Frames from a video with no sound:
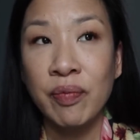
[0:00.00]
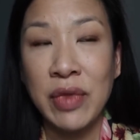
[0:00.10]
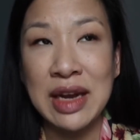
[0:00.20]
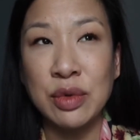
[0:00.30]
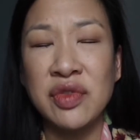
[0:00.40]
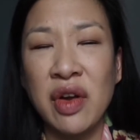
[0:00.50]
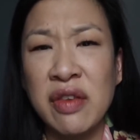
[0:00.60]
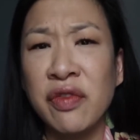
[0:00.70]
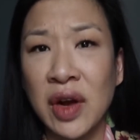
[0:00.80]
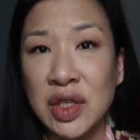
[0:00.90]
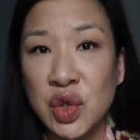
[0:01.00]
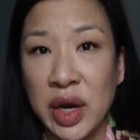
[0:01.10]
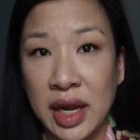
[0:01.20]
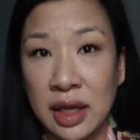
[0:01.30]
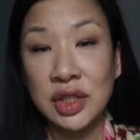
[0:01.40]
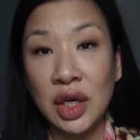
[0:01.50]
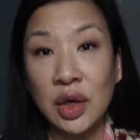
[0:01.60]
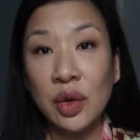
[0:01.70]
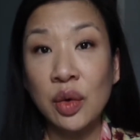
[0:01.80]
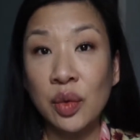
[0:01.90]
and it was very frustrating.
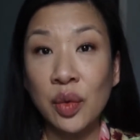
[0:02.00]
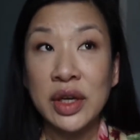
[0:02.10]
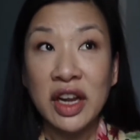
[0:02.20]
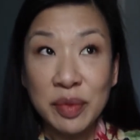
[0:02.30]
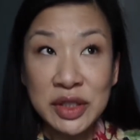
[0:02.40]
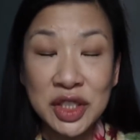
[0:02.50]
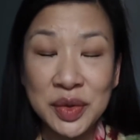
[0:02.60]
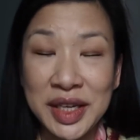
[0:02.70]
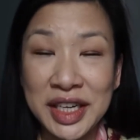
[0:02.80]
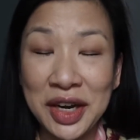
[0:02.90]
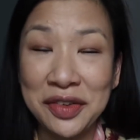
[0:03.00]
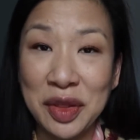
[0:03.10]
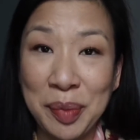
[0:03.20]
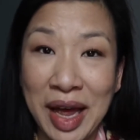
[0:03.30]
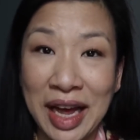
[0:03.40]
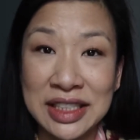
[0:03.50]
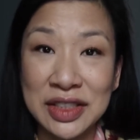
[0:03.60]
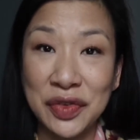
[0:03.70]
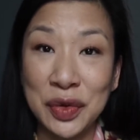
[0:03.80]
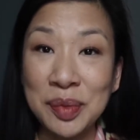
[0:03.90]
So what I've been doing over the
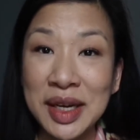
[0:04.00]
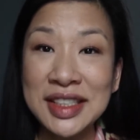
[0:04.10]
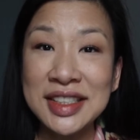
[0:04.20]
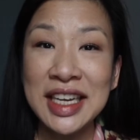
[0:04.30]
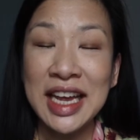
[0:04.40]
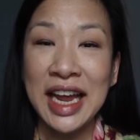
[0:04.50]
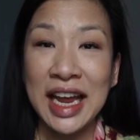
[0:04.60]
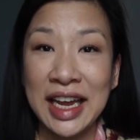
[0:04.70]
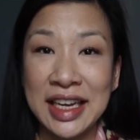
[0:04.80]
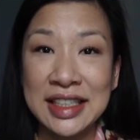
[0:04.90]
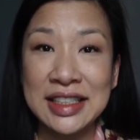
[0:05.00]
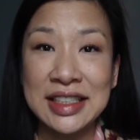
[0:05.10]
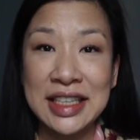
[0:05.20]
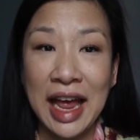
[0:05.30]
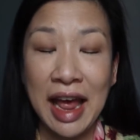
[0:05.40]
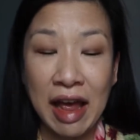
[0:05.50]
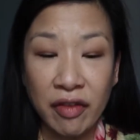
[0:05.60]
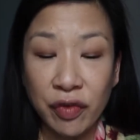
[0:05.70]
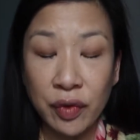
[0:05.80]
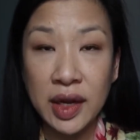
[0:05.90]
past few months is
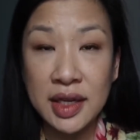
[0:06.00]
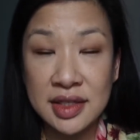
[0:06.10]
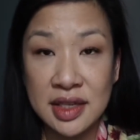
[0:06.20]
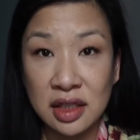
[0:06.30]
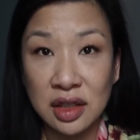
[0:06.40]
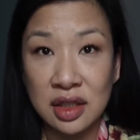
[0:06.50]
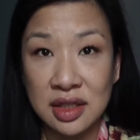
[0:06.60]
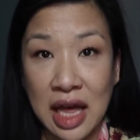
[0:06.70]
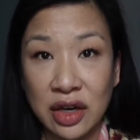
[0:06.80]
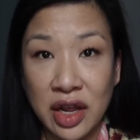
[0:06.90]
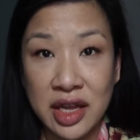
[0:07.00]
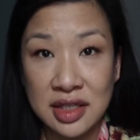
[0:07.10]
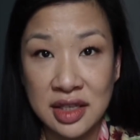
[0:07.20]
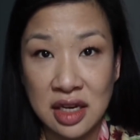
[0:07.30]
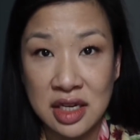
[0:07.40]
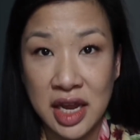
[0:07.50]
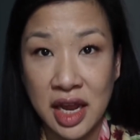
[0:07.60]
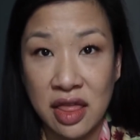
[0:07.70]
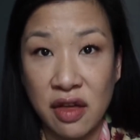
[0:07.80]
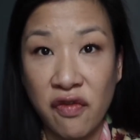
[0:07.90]
every single Saturday and
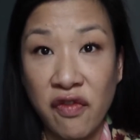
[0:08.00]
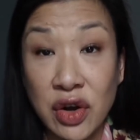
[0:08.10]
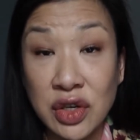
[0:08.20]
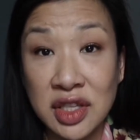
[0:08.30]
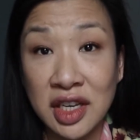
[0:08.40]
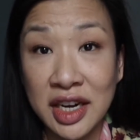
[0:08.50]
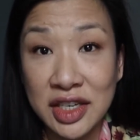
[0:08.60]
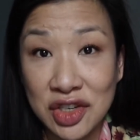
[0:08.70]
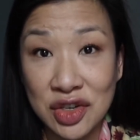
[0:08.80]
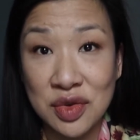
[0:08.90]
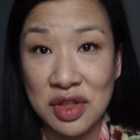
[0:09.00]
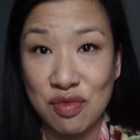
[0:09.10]
Sunday, the first thing I do in the